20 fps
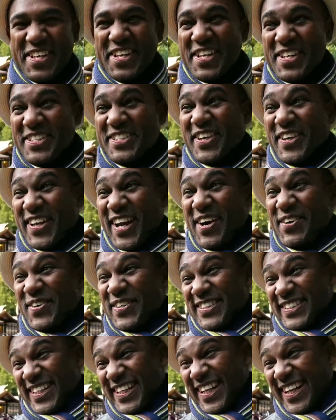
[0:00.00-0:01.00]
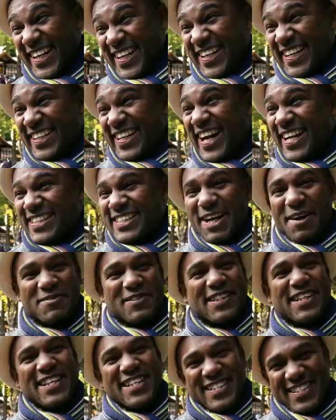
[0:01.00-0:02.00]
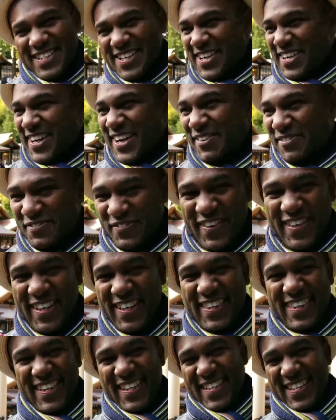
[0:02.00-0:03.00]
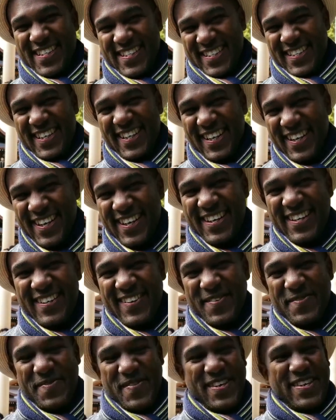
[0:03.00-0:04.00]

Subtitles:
So that was like, that tops the list there of funny things, you